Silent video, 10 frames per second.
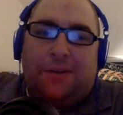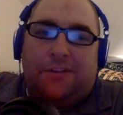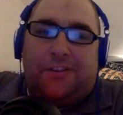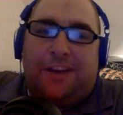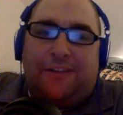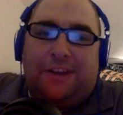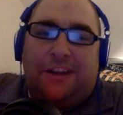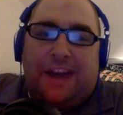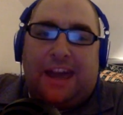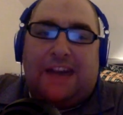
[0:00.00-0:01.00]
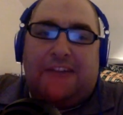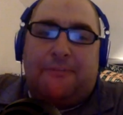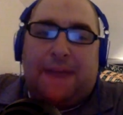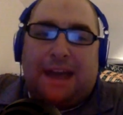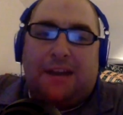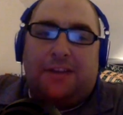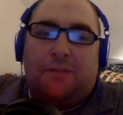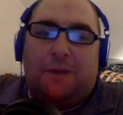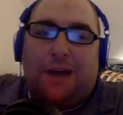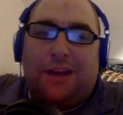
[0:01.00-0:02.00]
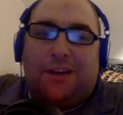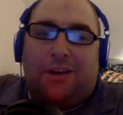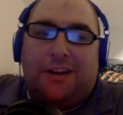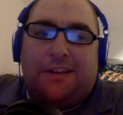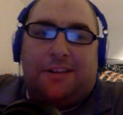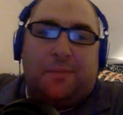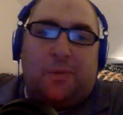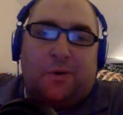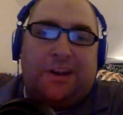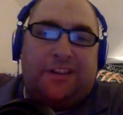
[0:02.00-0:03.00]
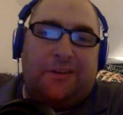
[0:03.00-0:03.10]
They're 7.5 back of the wild card at this point.